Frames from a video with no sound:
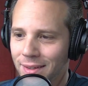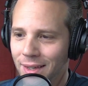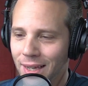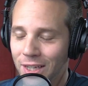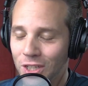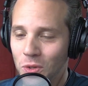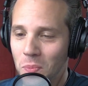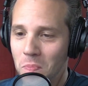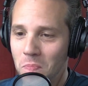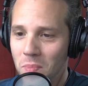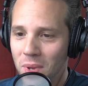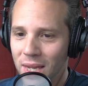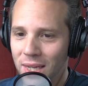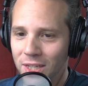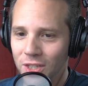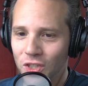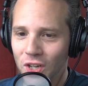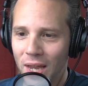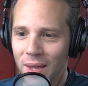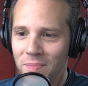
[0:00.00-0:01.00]
it's
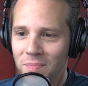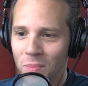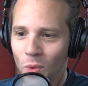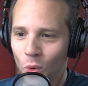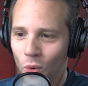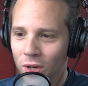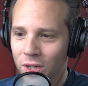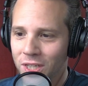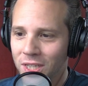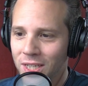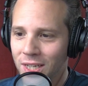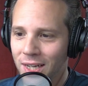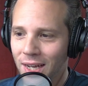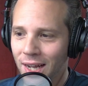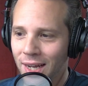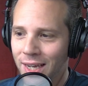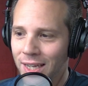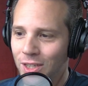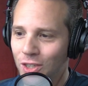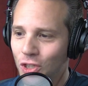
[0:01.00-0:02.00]
Miz and Morrison
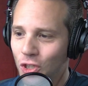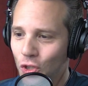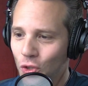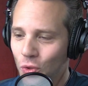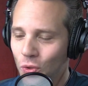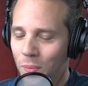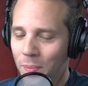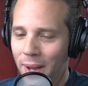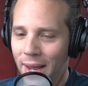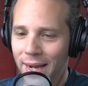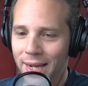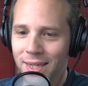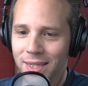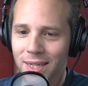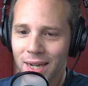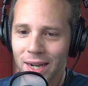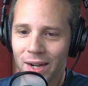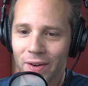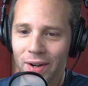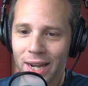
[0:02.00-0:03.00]
against Drew
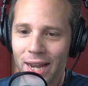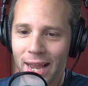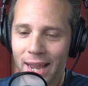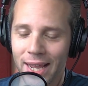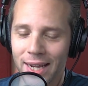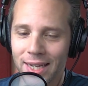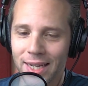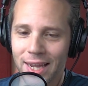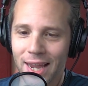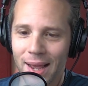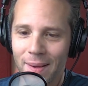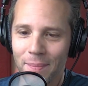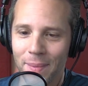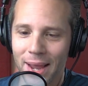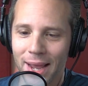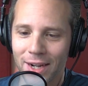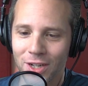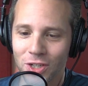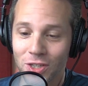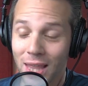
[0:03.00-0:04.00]
McIntyre in a handicap
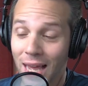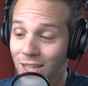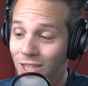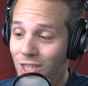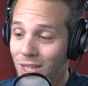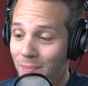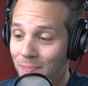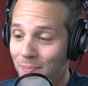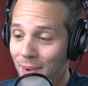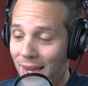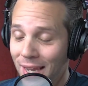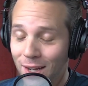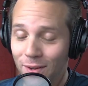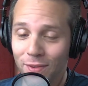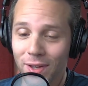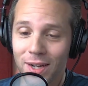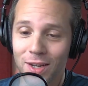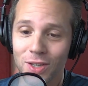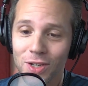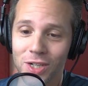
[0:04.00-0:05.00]
match. That's the main
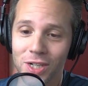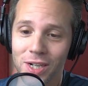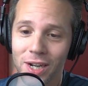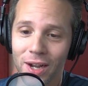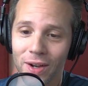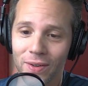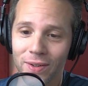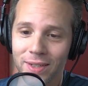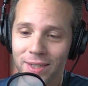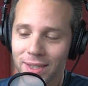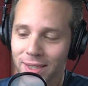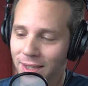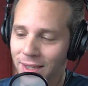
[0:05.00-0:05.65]
event of the show.